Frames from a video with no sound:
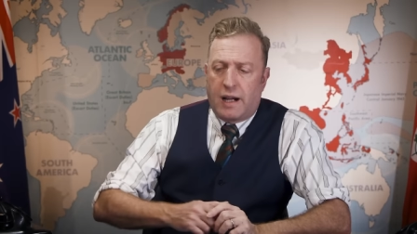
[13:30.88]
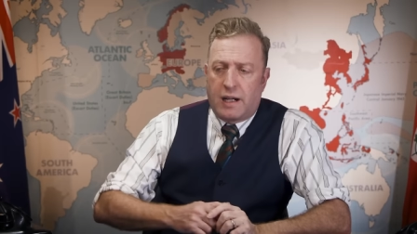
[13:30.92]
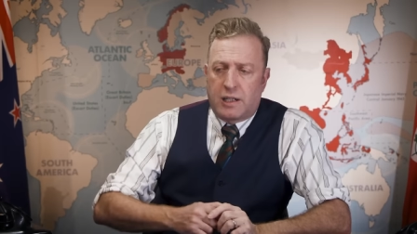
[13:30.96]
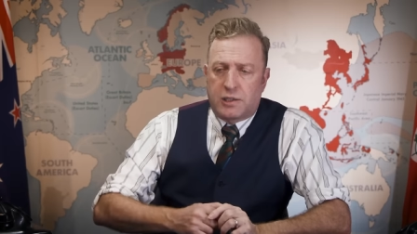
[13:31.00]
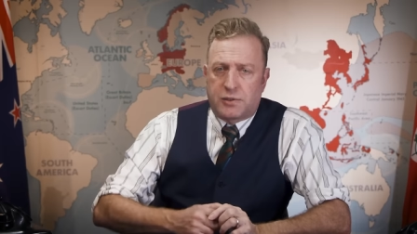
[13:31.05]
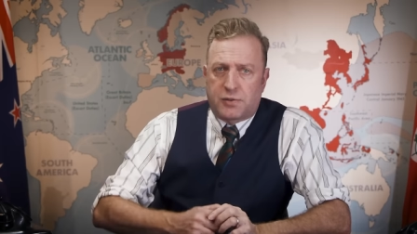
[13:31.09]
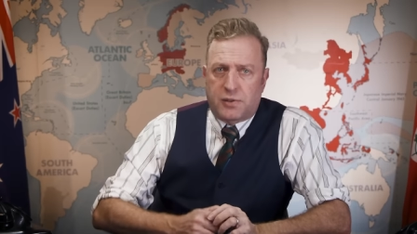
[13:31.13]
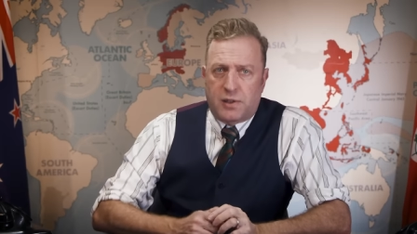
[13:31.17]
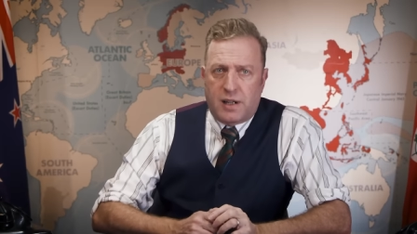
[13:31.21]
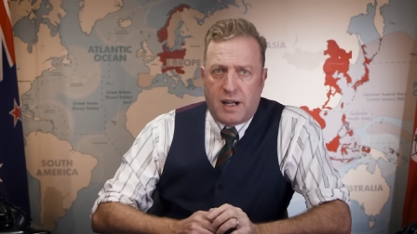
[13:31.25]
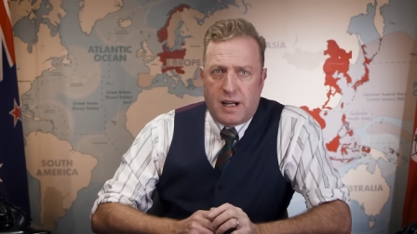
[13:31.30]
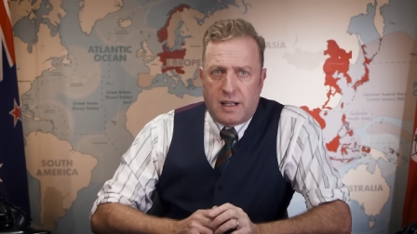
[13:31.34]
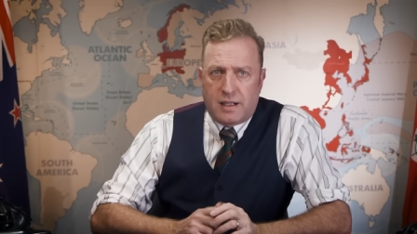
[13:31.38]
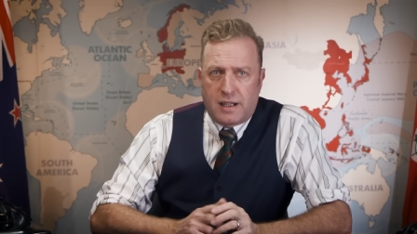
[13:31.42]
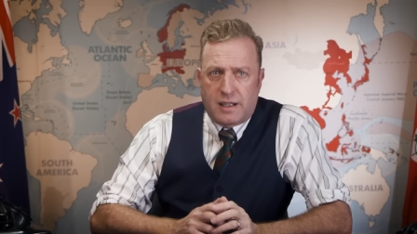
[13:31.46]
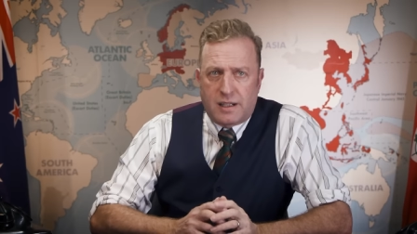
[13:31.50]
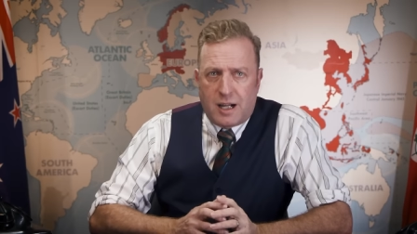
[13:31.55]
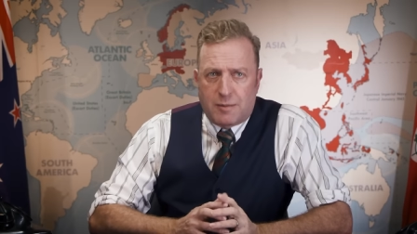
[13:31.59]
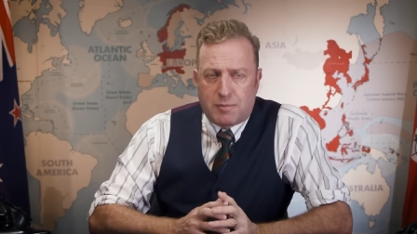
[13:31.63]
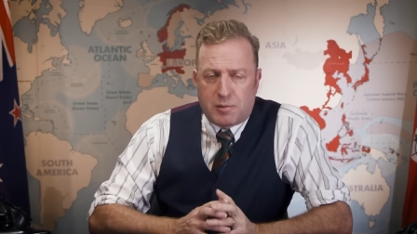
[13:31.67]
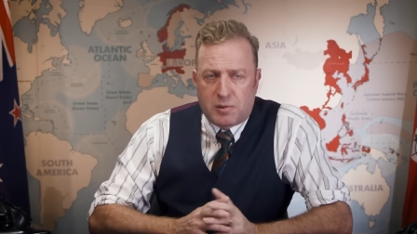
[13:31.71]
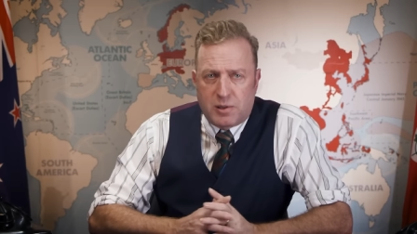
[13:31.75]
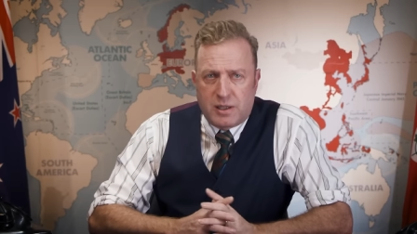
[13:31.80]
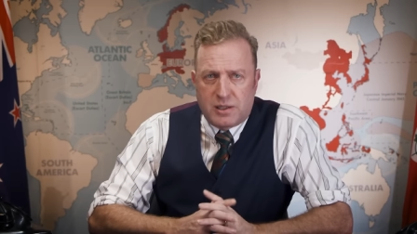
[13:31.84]
As for Allied
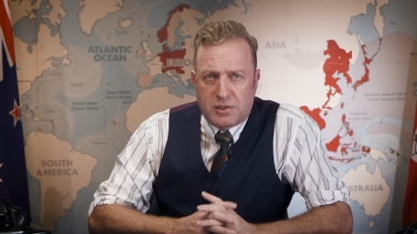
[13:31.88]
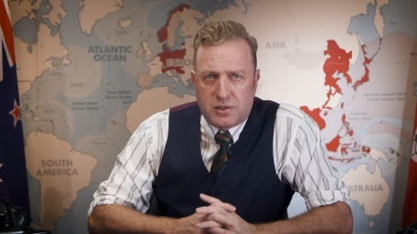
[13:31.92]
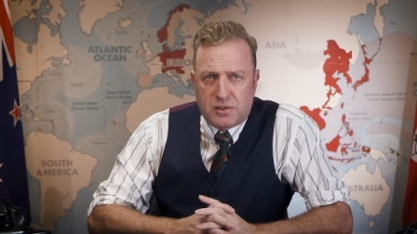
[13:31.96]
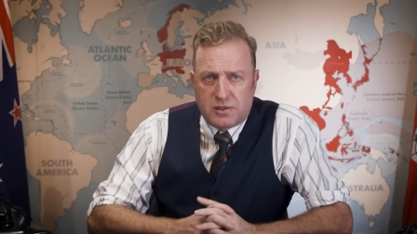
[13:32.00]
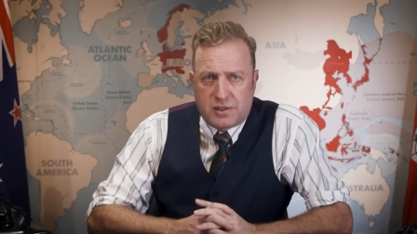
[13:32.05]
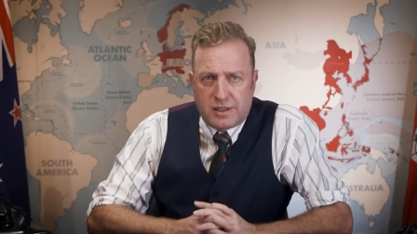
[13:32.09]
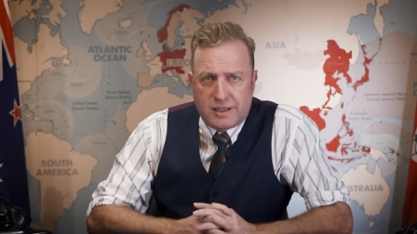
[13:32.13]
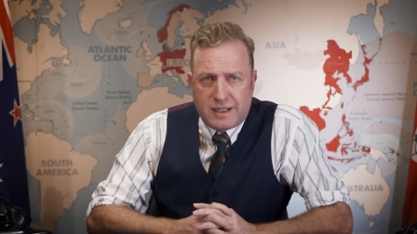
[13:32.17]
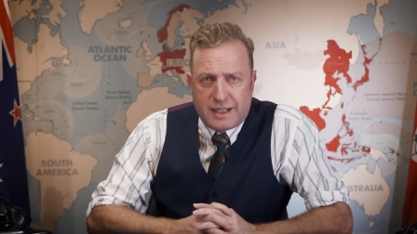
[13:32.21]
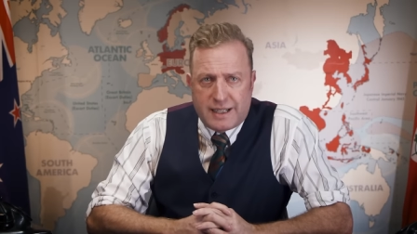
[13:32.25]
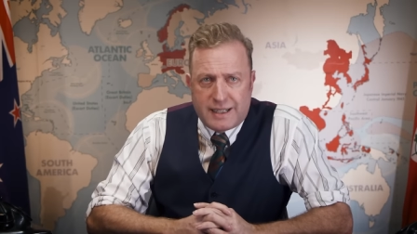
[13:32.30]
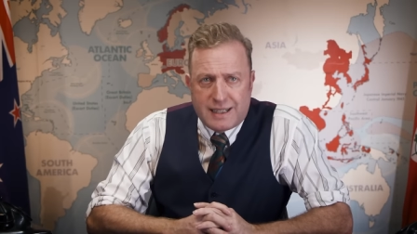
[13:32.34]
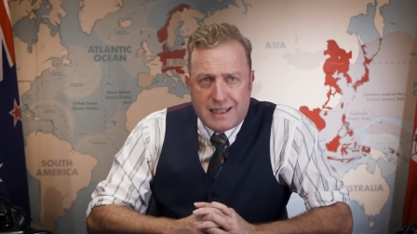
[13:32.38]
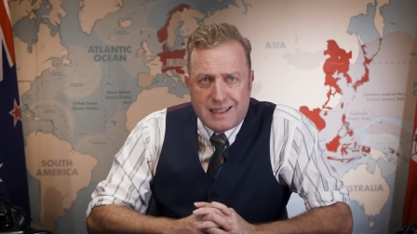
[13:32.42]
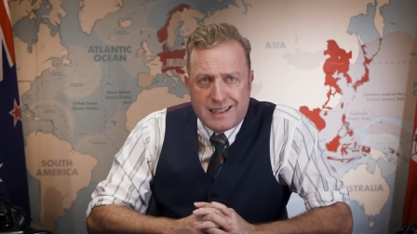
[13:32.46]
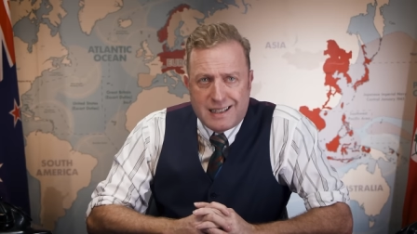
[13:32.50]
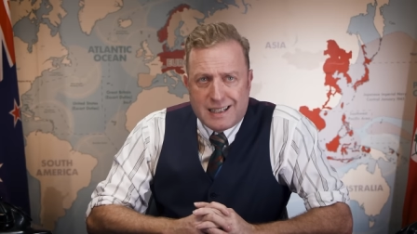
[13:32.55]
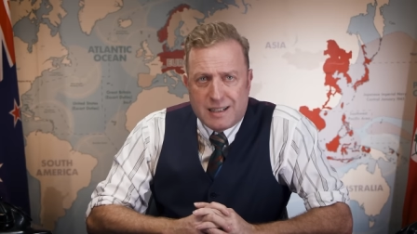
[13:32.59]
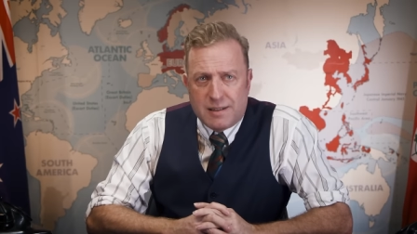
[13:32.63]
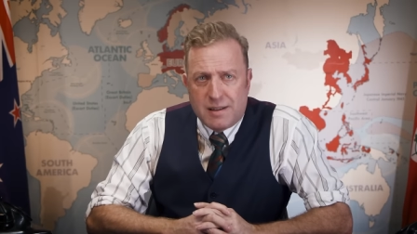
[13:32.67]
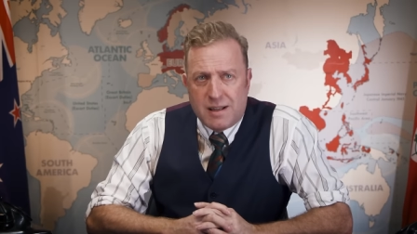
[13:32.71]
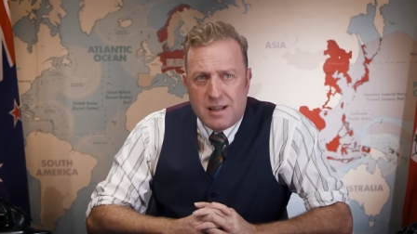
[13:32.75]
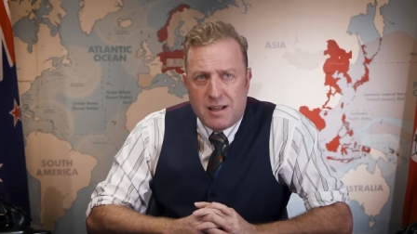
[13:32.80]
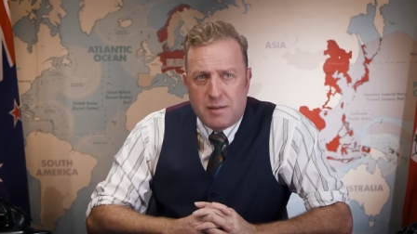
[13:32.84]
operations in
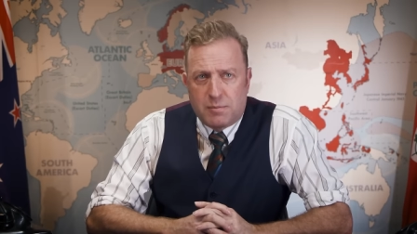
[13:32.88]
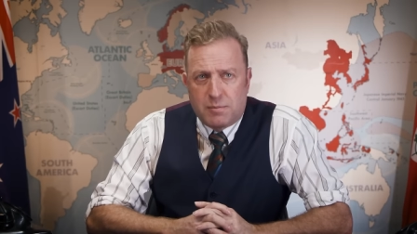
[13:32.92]
Italy,